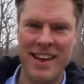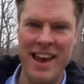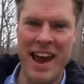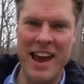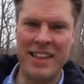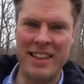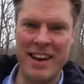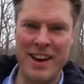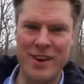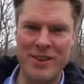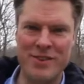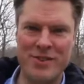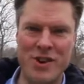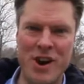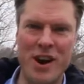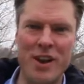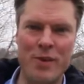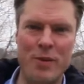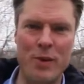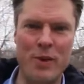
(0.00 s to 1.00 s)
Hey there, it's
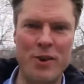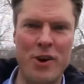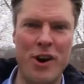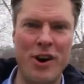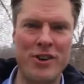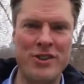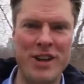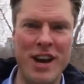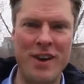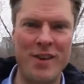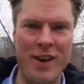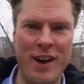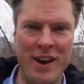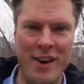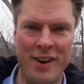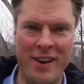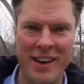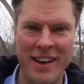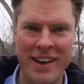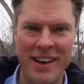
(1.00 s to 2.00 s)
Jonathan with Car
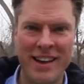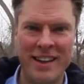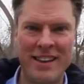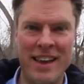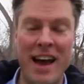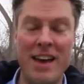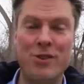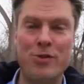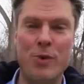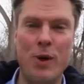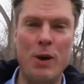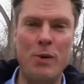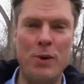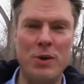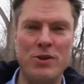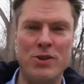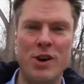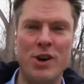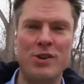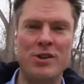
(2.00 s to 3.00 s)
Generator. Last week we
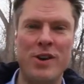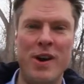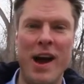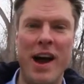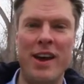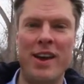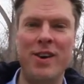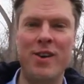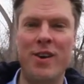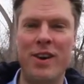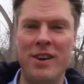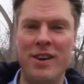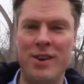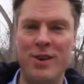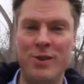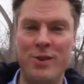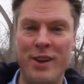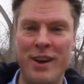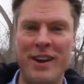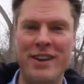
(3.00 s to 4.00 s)
showed you how you could
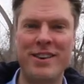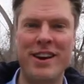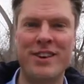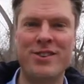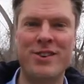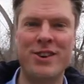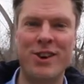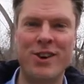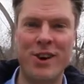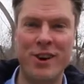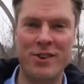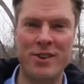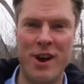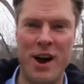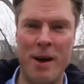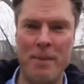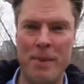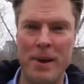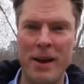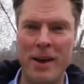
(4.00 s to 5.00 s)
use an induction
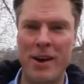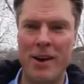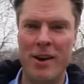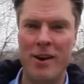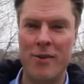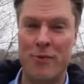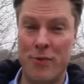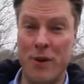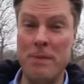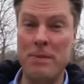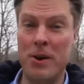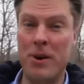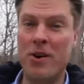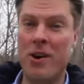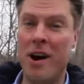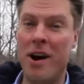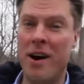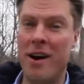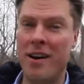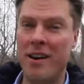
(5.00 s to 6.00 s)
cooktop from your
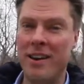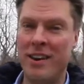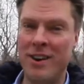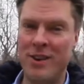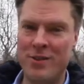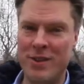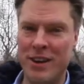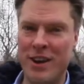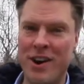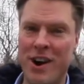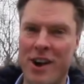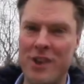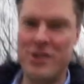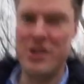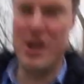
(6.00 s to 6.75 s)
car using Car